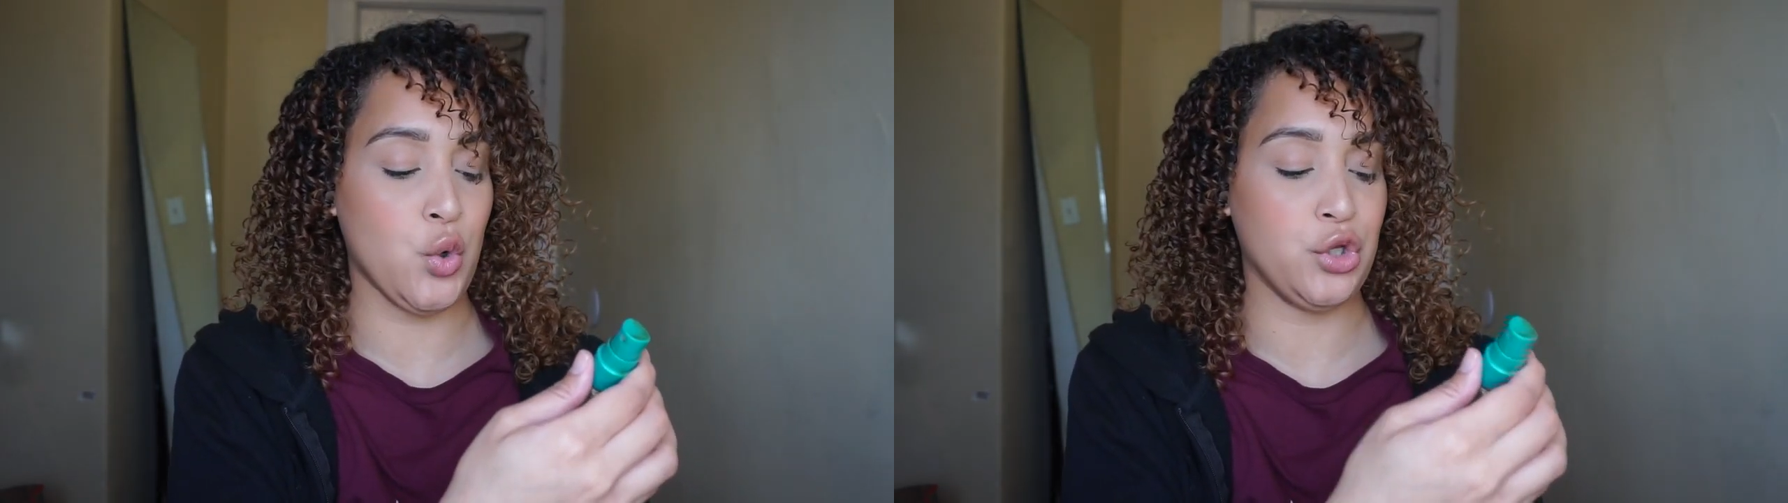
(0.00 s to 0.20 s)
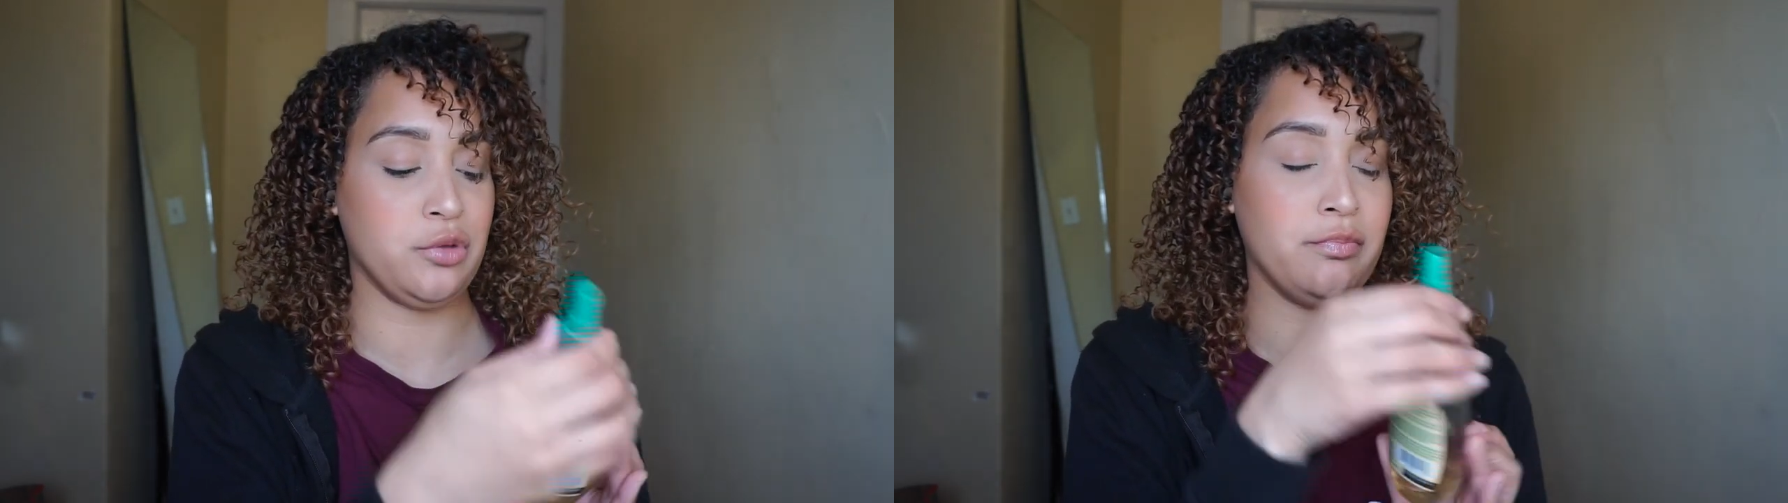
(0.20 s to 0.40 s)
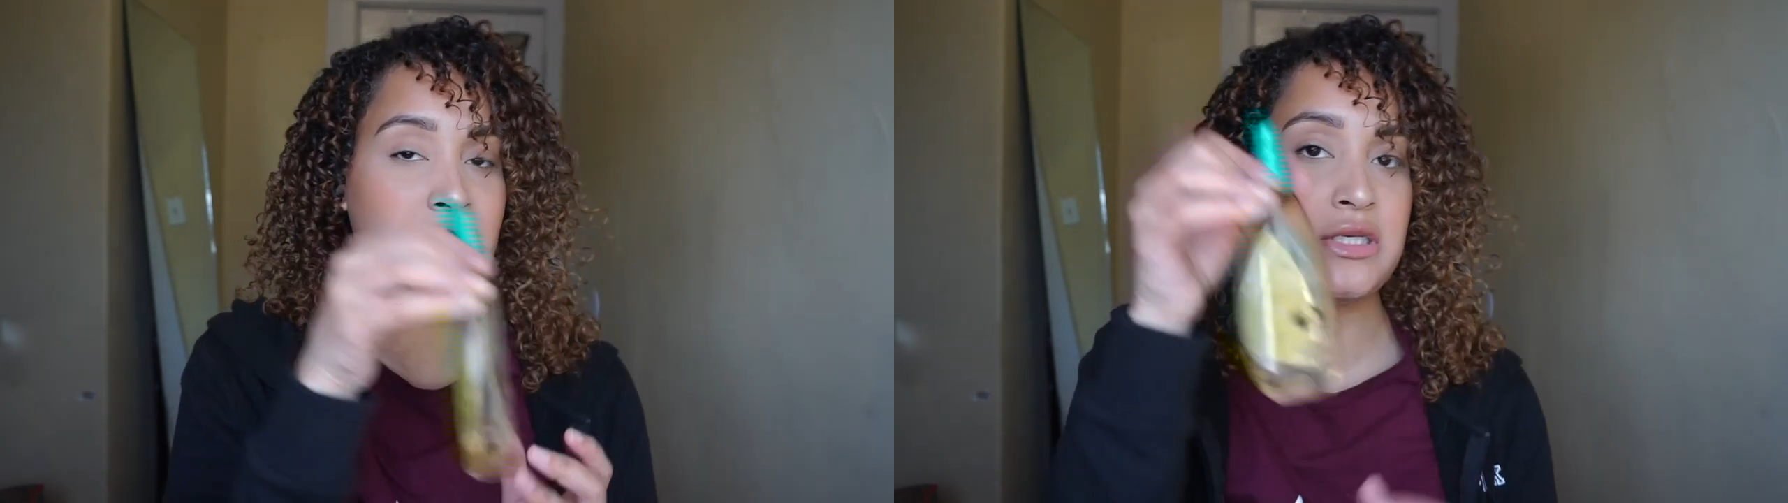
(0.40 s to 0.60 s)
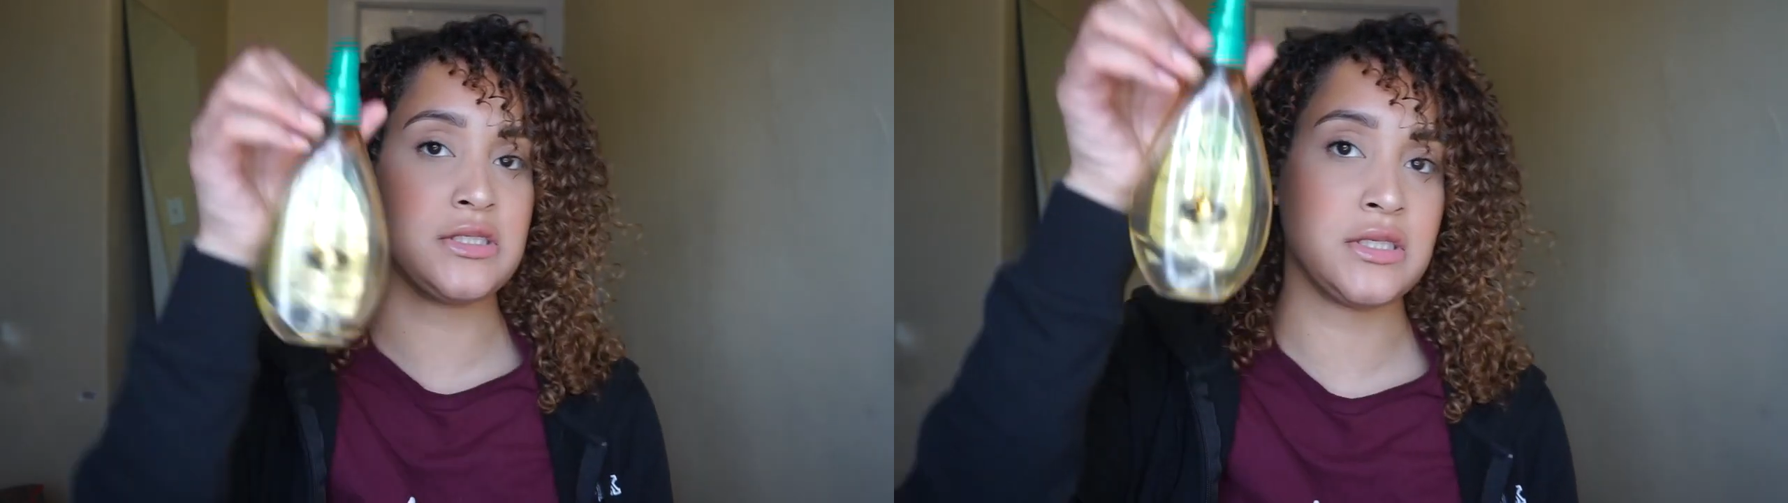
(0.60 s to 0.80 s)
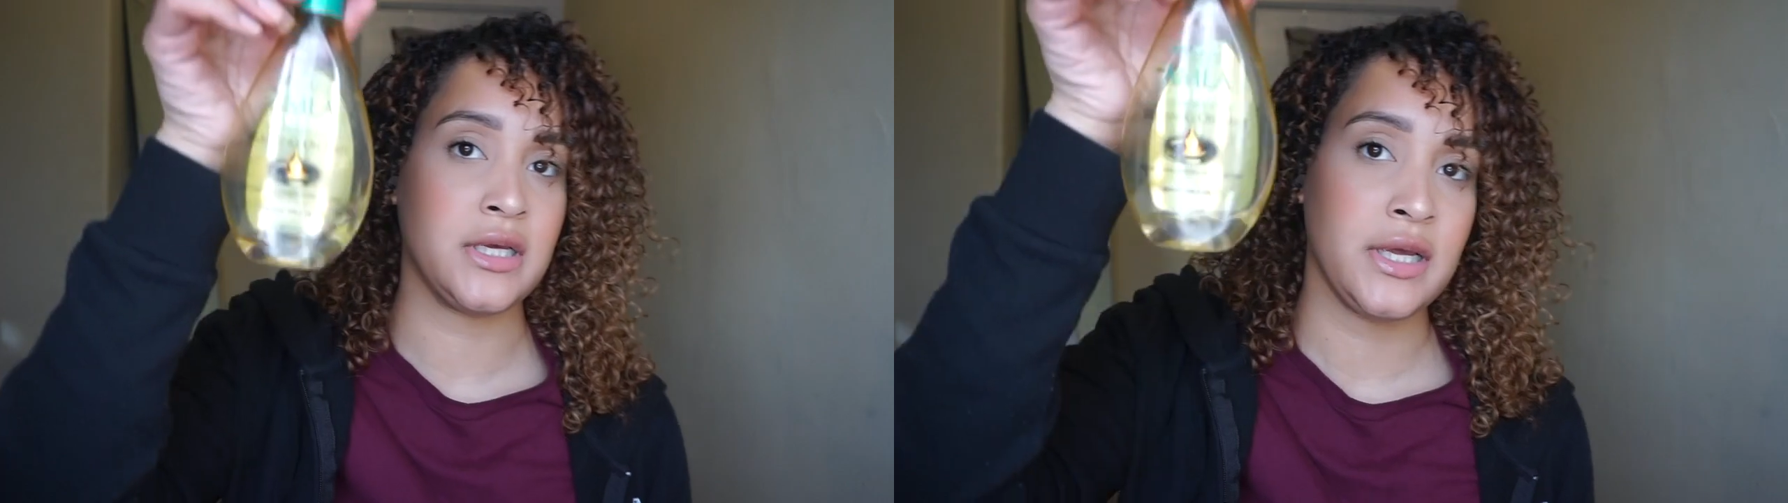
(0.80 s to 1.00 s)
Oil
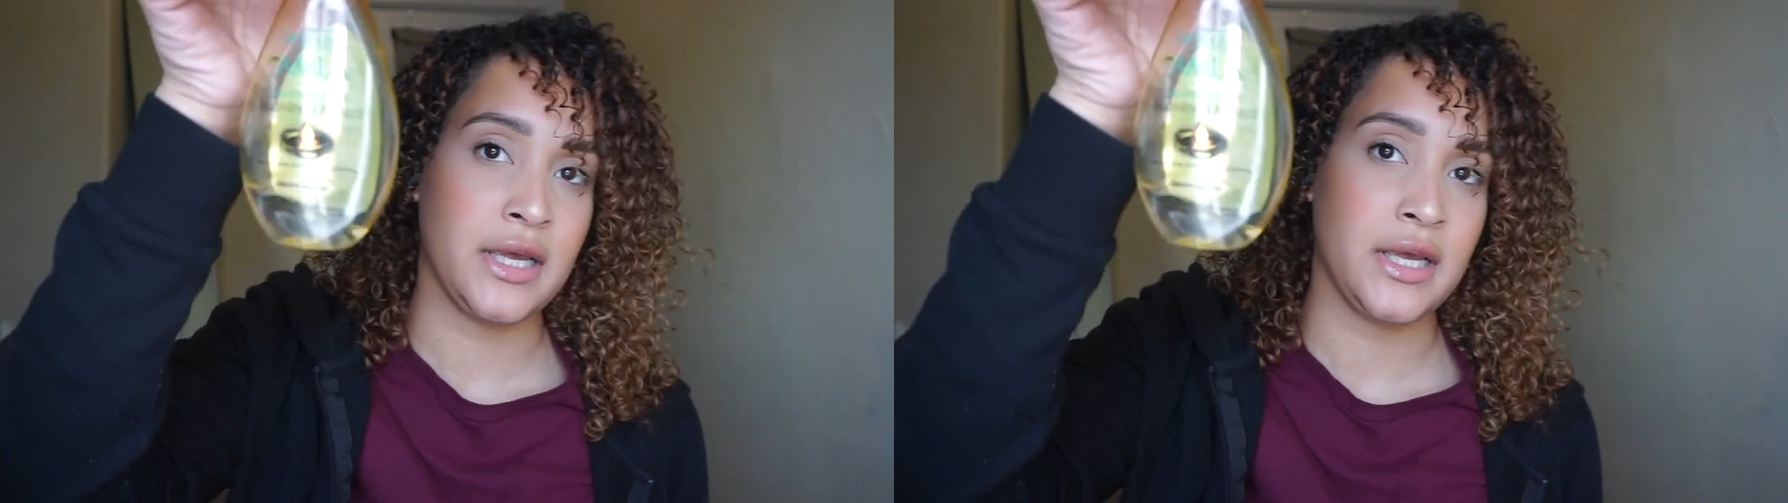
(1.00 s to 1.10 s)
Mist.